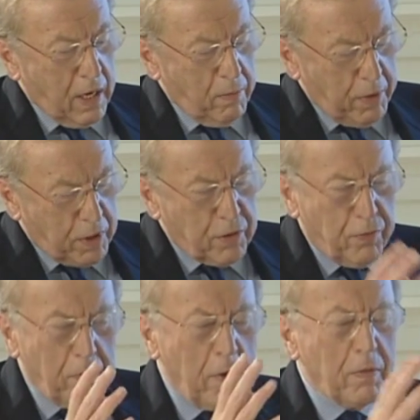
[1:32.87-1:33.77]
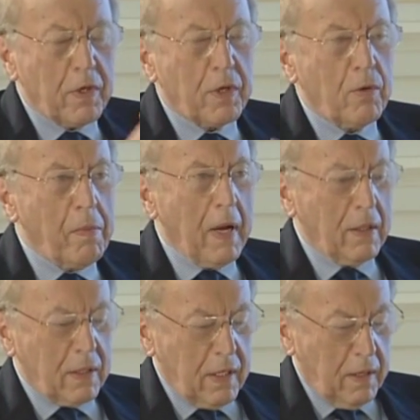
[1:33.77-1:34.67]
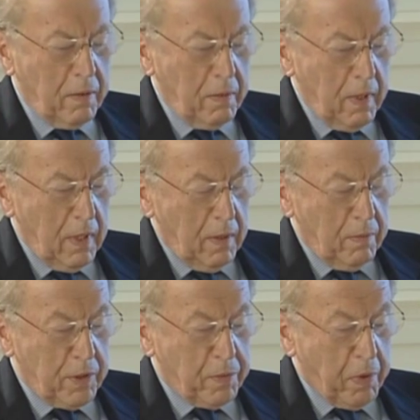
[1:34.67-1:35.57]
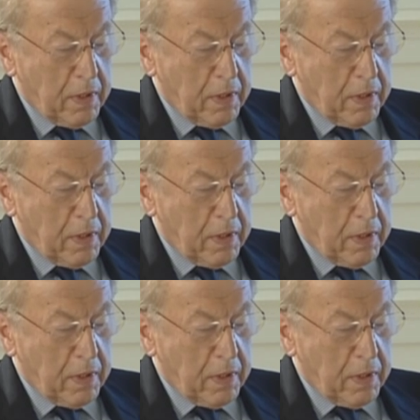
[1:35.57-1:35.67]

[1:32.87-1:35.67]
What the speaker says: Tell me just for a moment or two about, Mr.